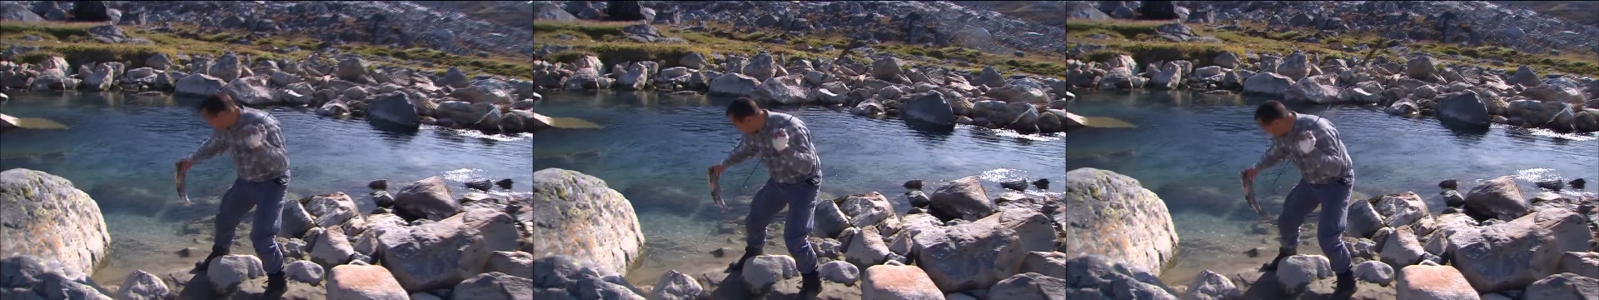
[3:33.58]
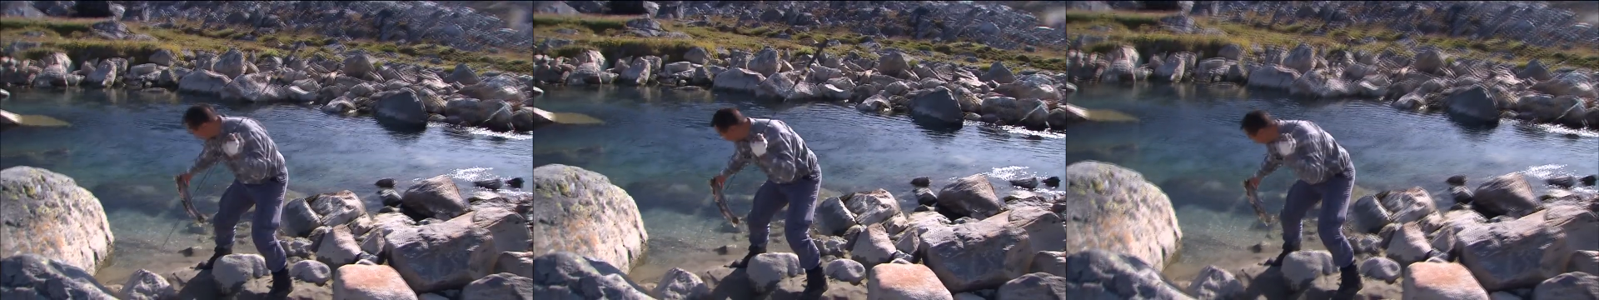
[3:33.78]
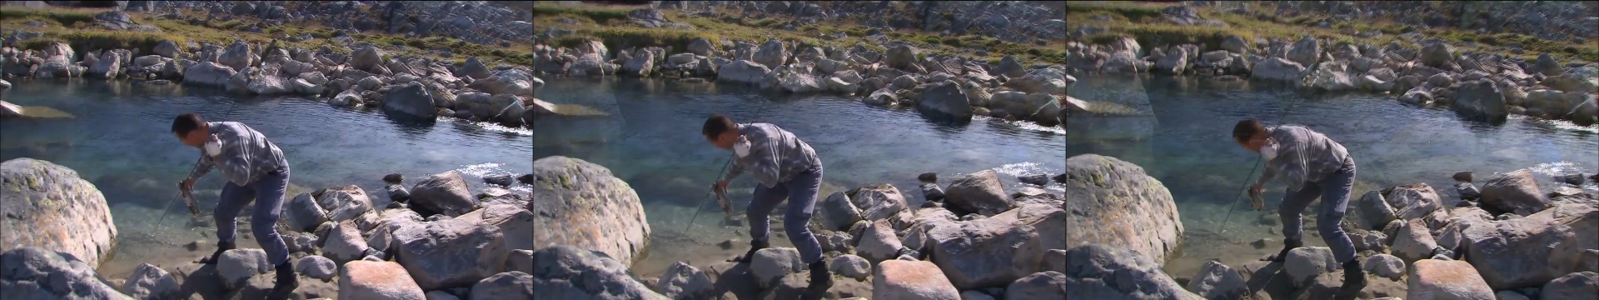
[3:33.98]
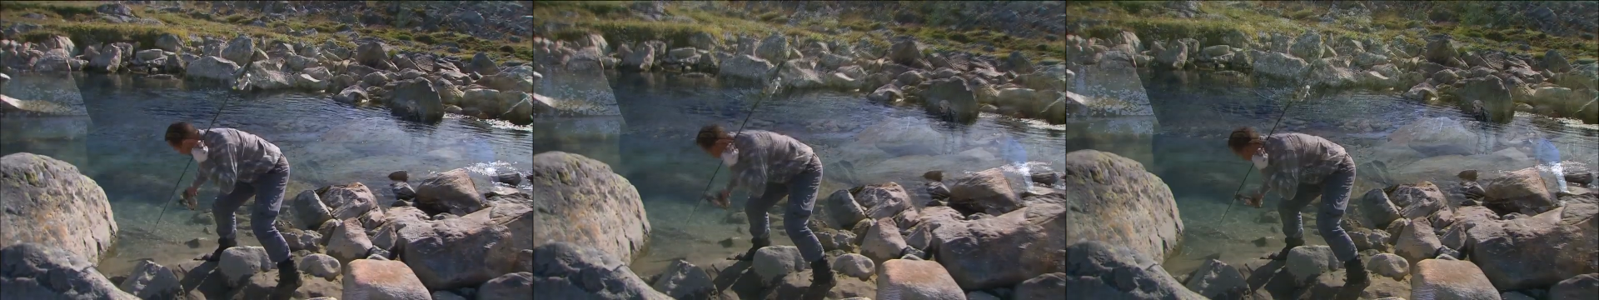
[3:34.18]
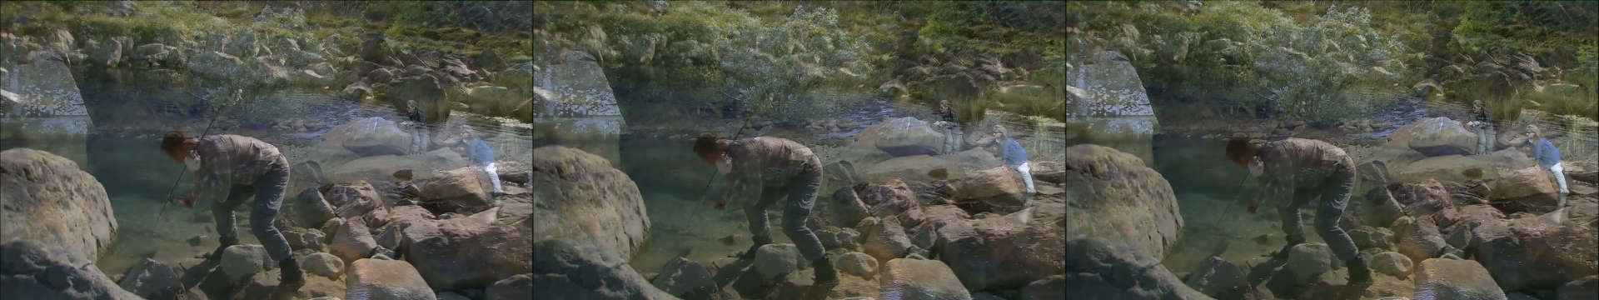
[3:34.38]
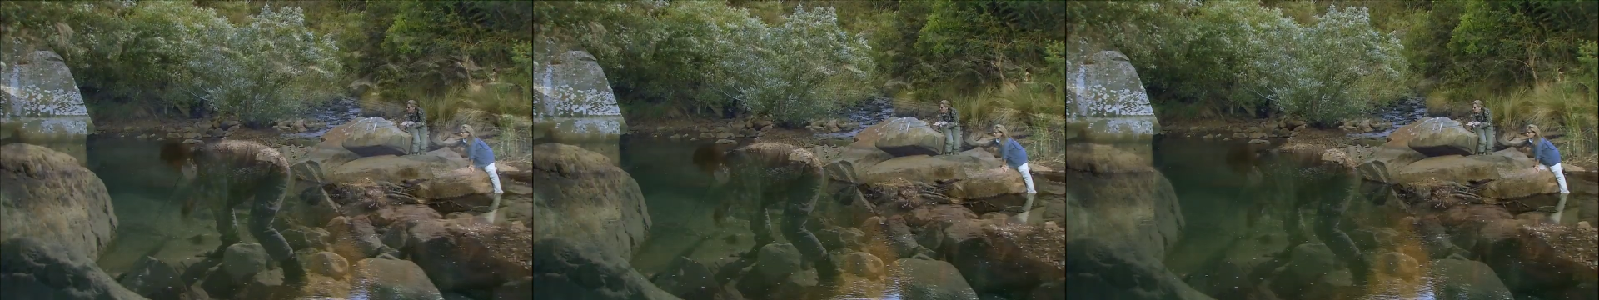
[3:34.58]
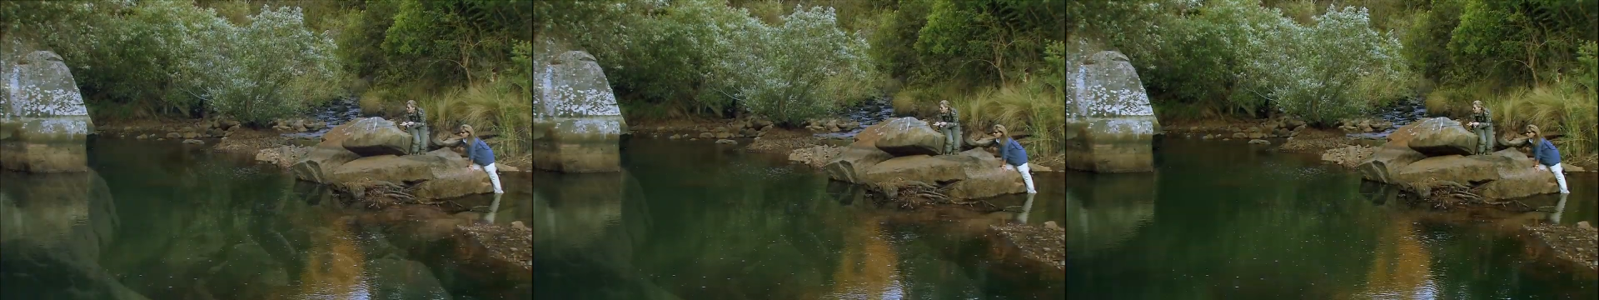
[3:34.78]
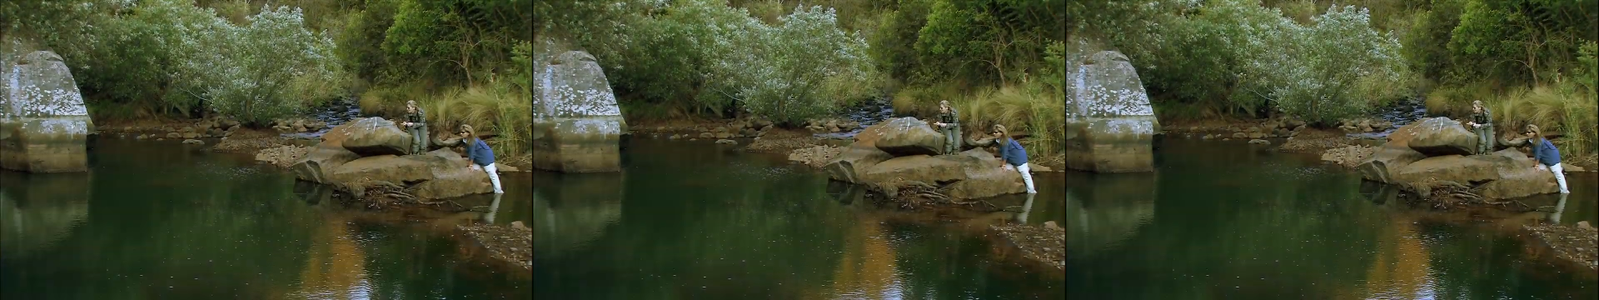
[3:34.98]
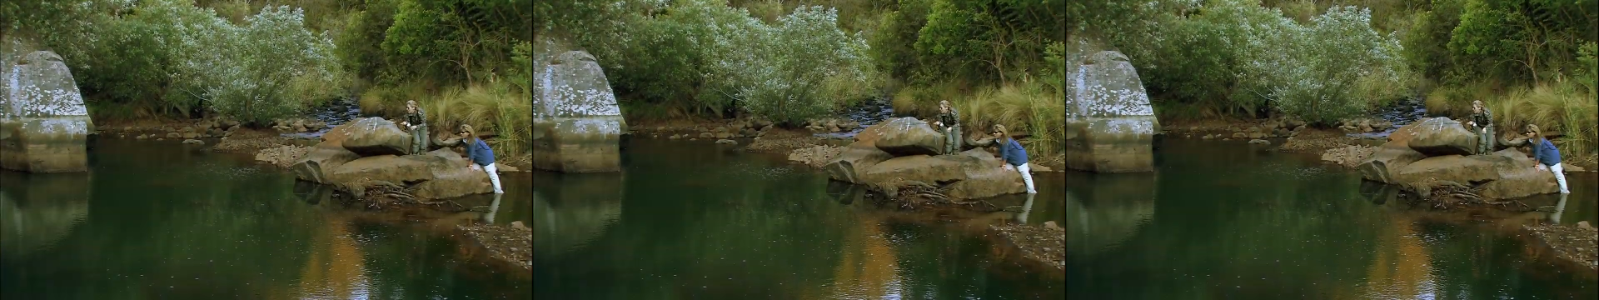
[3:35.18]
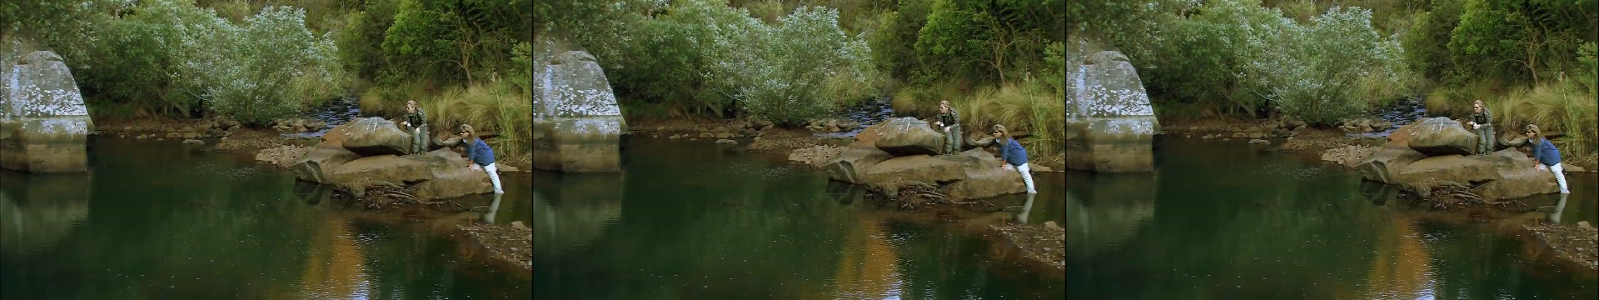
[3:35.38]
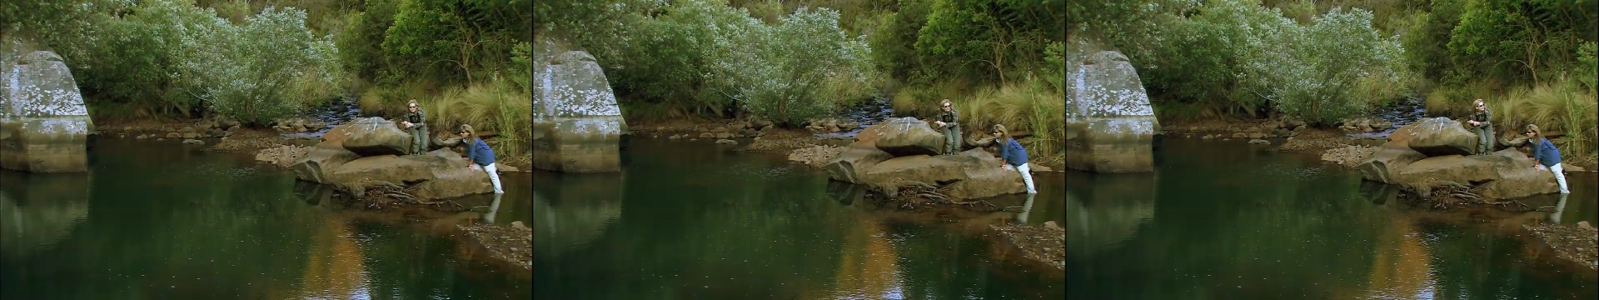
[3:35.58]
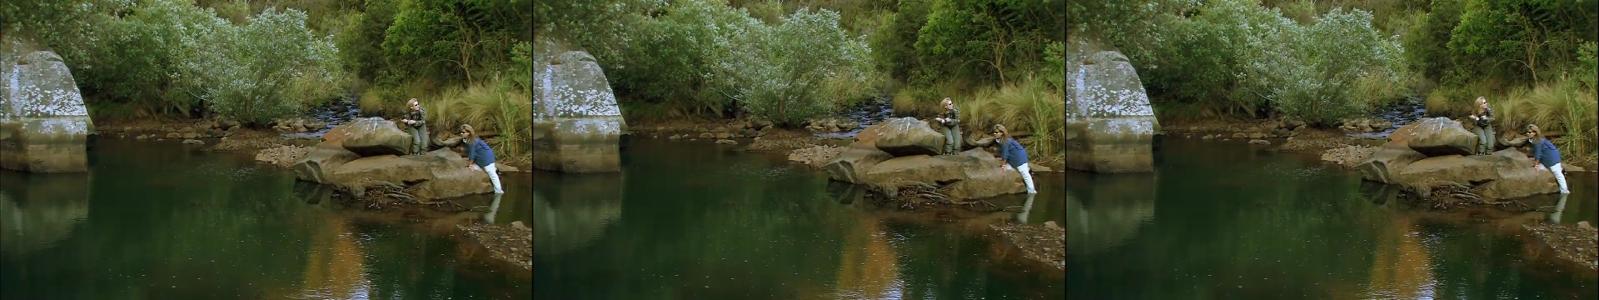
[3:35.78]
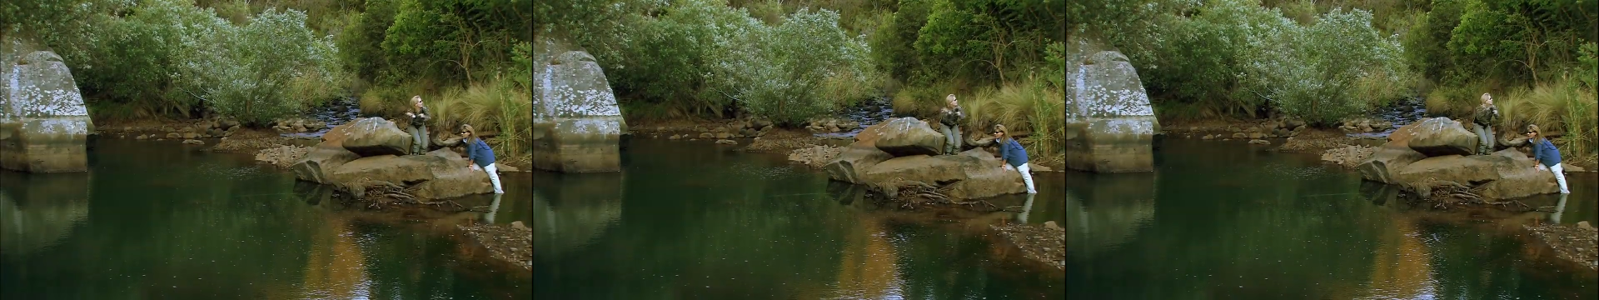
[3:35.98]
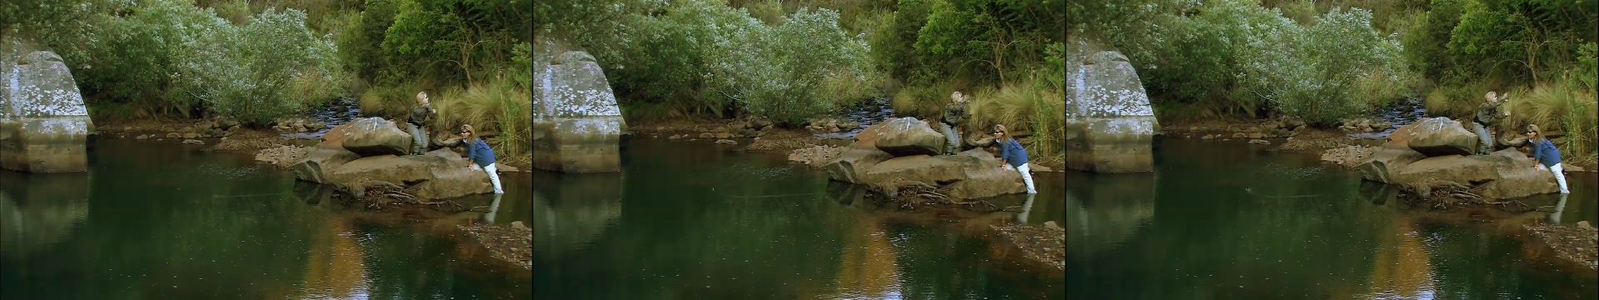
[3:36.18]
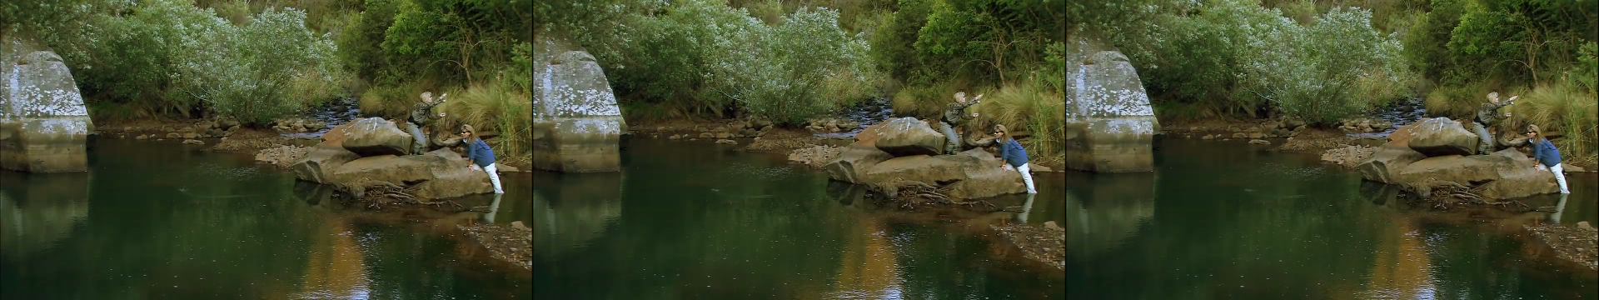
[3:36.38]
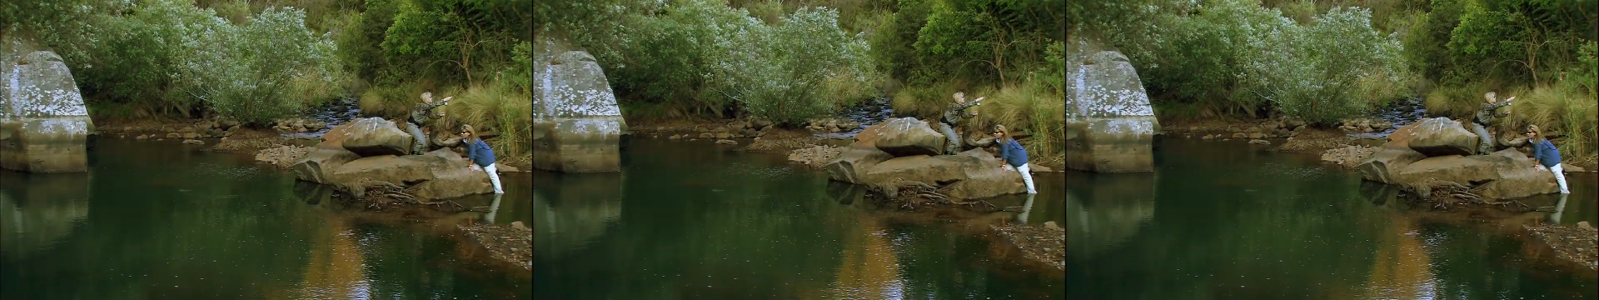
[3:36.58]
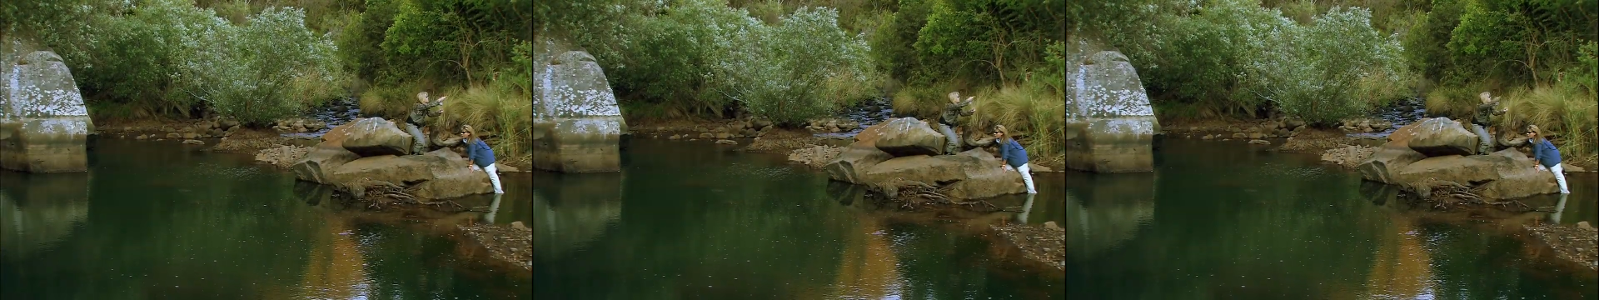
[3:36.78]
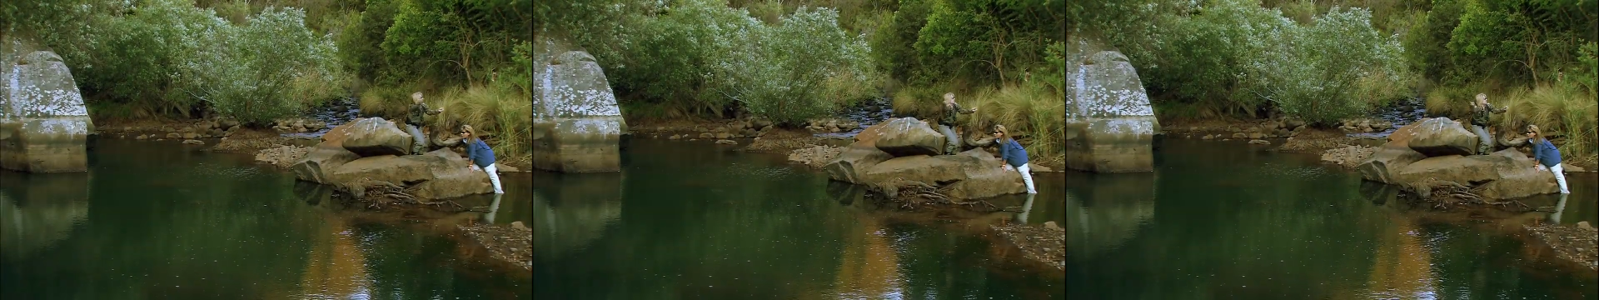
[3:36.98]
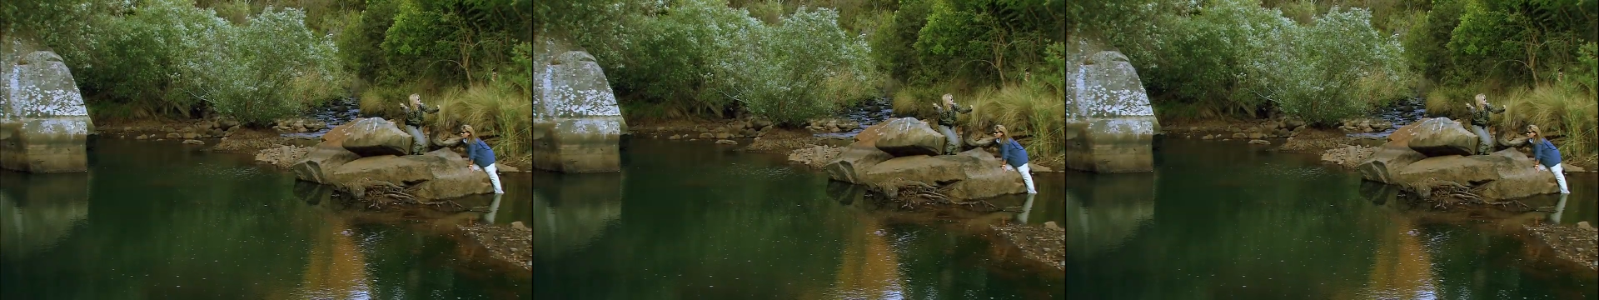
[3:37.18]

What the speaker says: (no speaker visible)